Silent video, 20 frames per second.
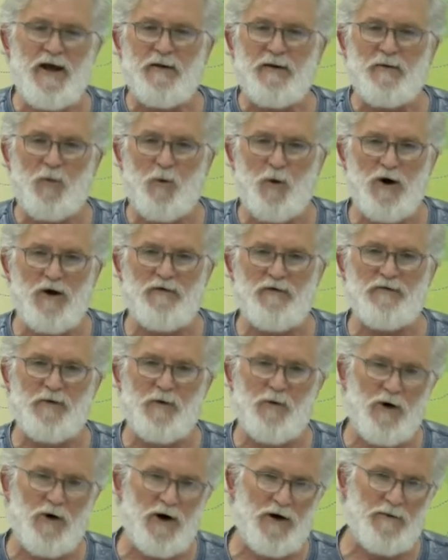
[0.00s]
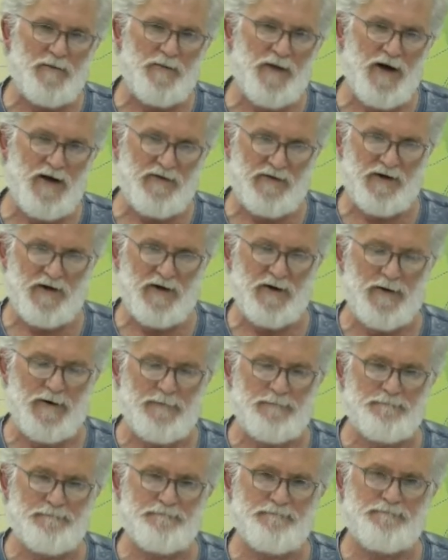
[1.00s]
word for word, basically.
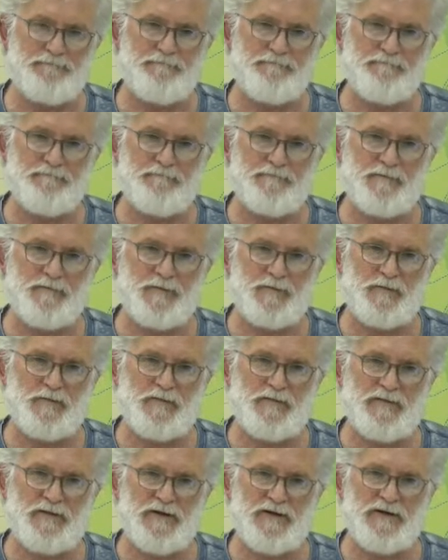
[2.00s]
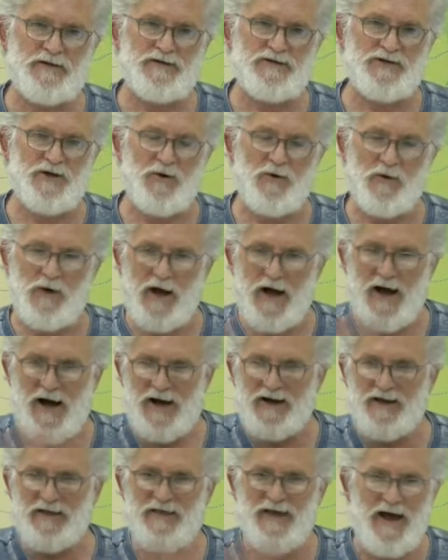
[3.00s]
So how
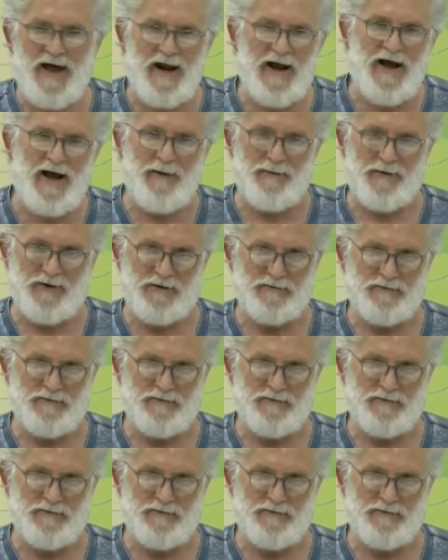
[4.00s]
did that happen?